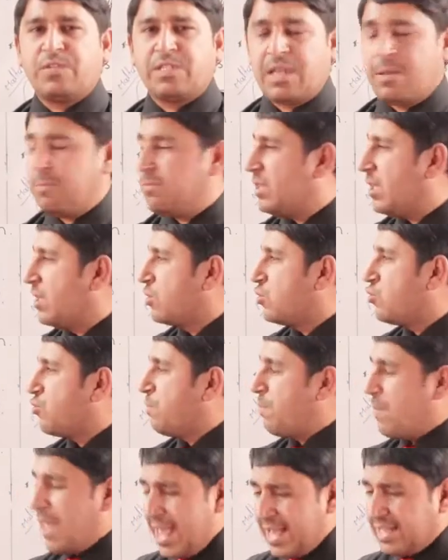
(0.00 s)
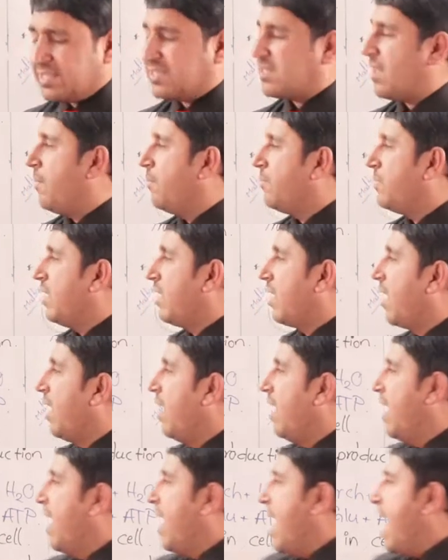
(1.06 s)
something, to make something.
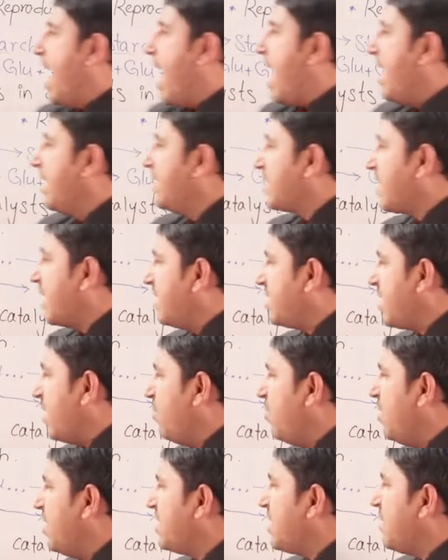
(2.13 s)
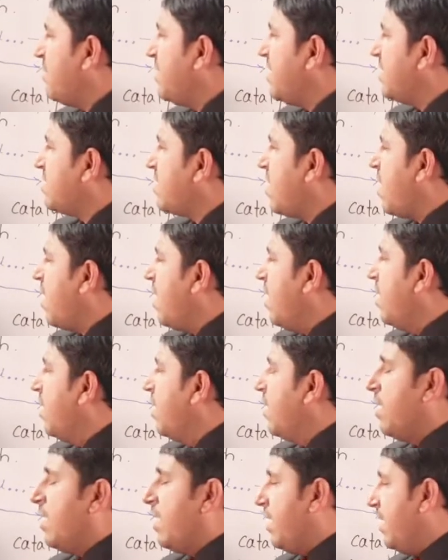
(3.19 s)
And catabolism is
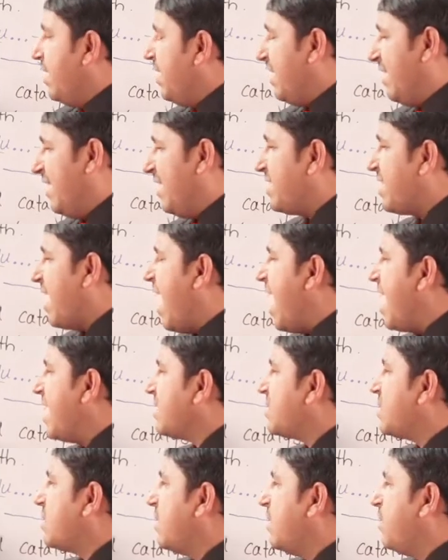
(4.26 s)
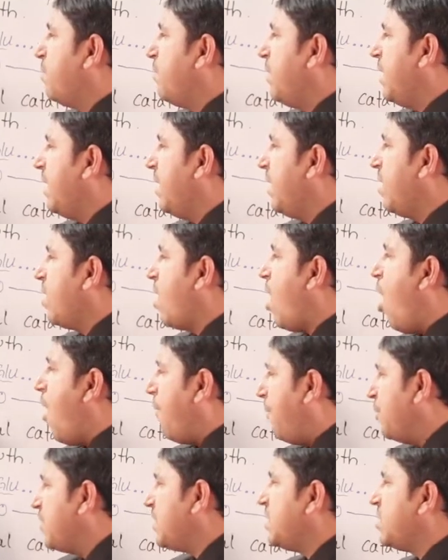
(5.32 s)
it has the meaning,
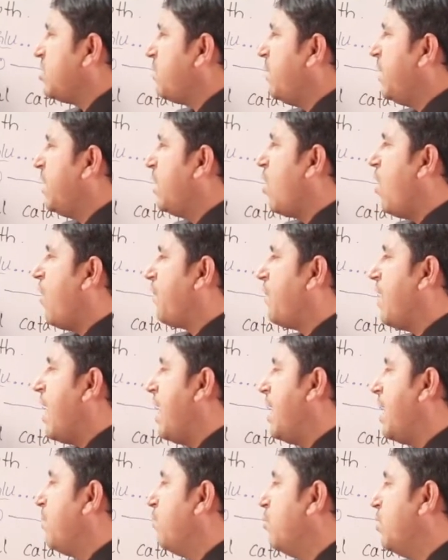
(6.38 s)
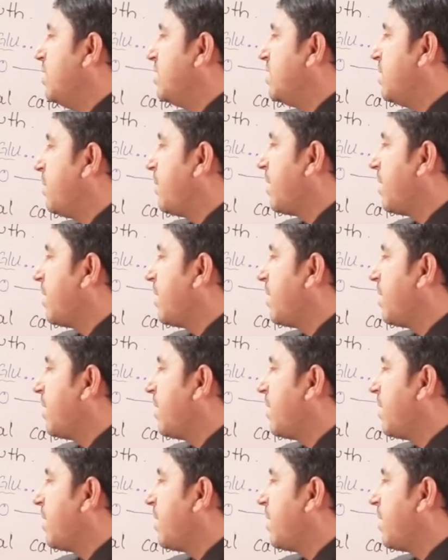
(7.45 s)
opposite meaning of the anabolism.